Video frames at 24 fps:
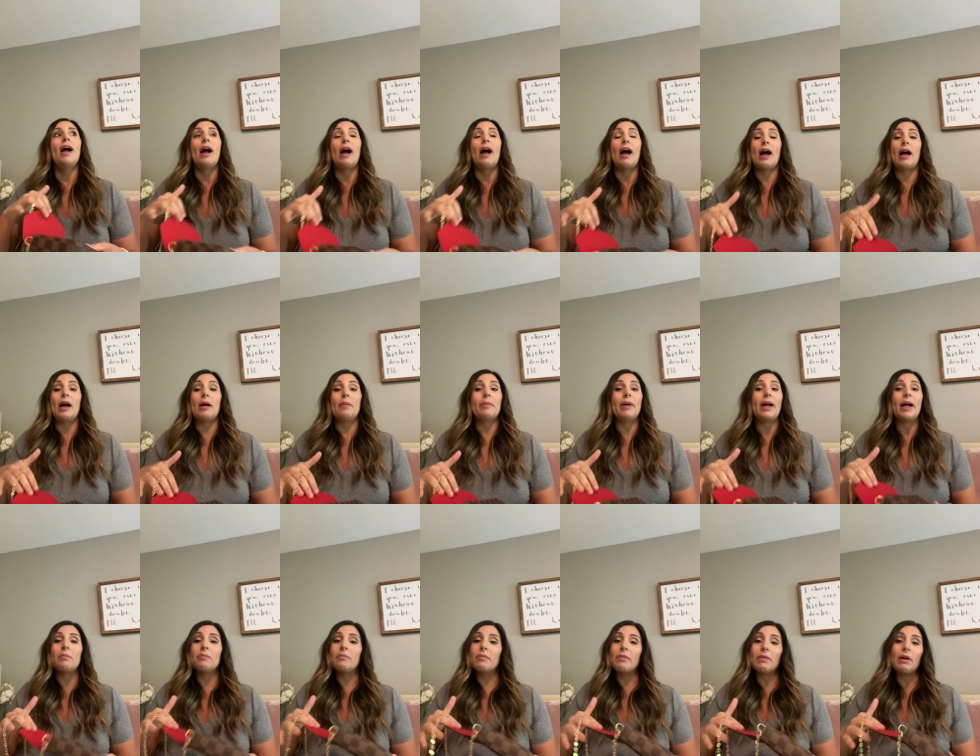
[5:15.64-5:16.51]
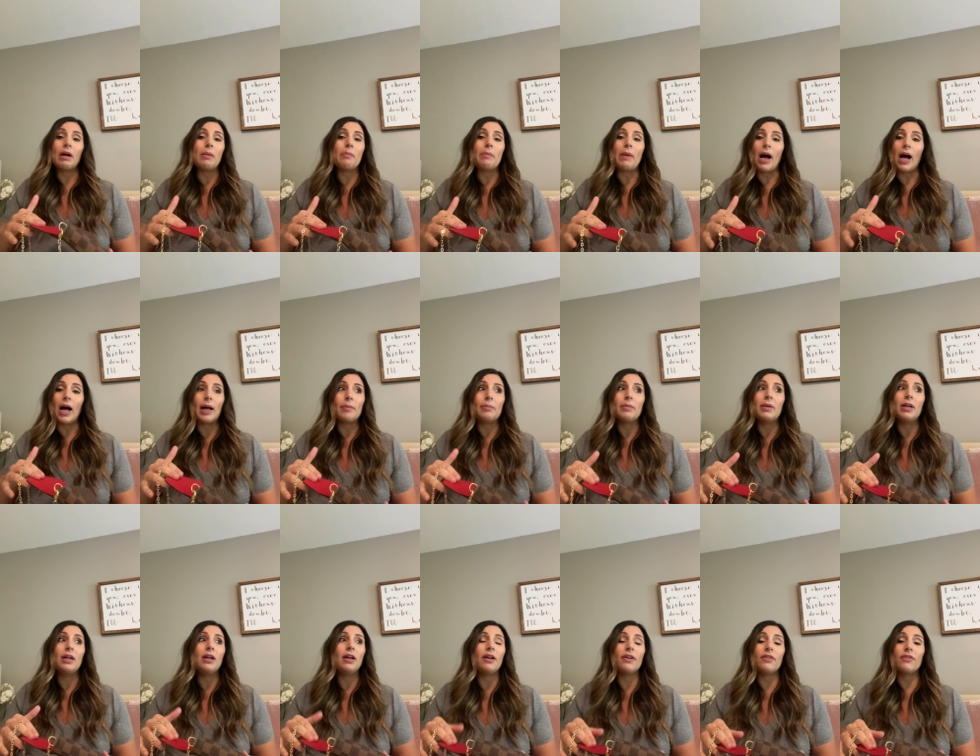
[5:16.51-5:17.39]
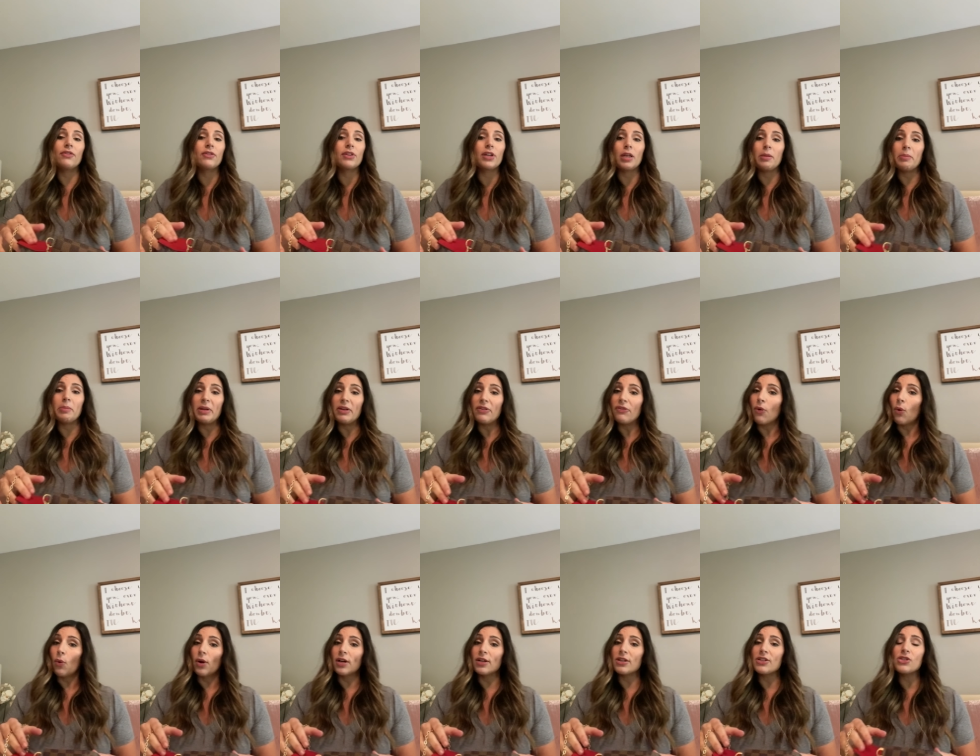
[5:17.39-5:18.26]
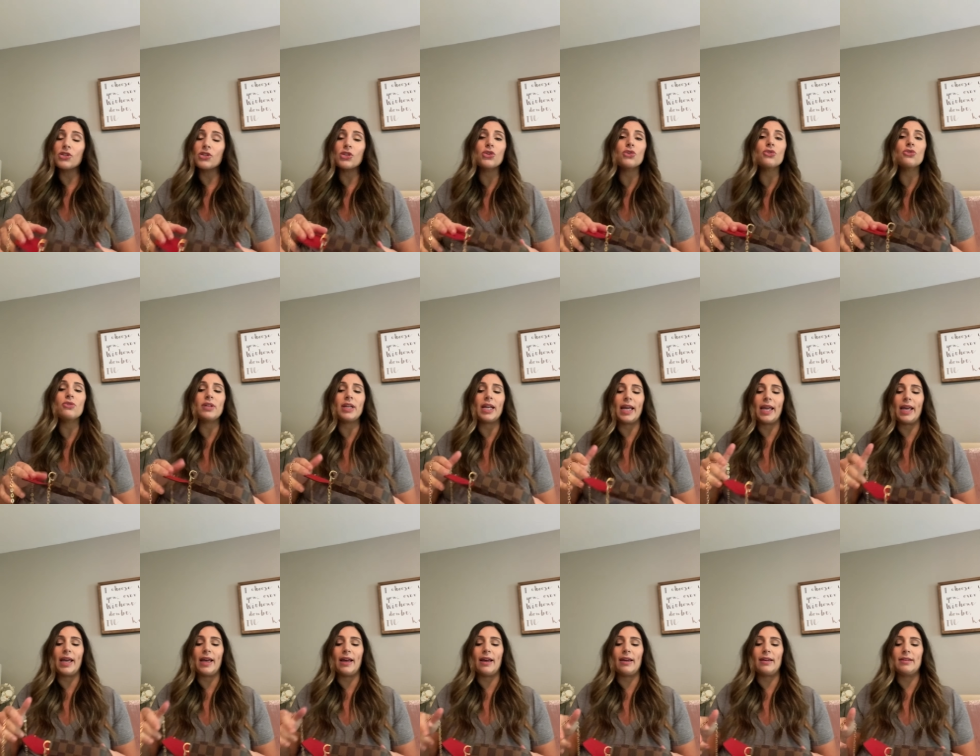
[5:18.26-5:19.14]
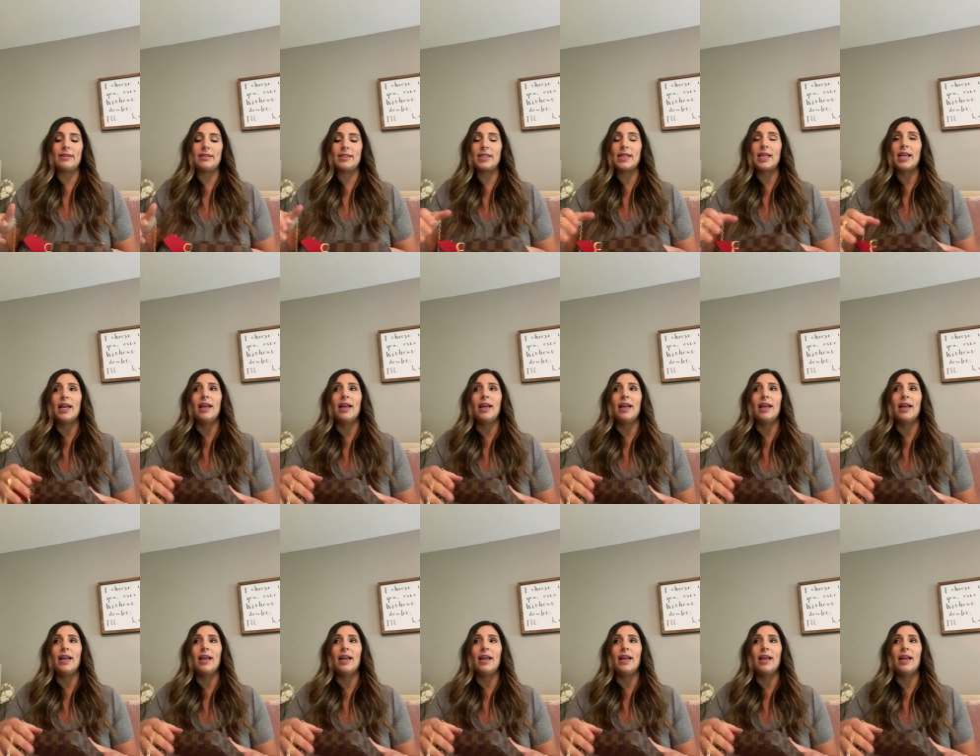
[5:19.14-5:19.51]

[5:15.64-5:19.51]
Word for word: Um, I'm a mom of gonna be four soon, and